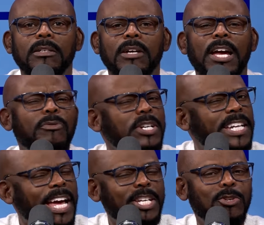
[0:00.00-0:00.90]
every
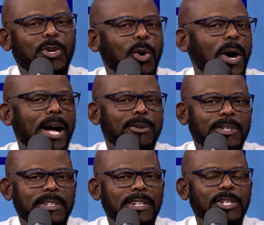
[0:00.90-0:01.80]
day you go out
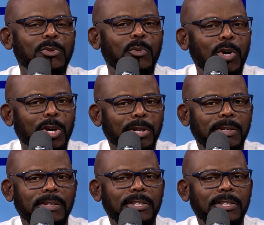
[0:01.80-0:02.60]
and you work,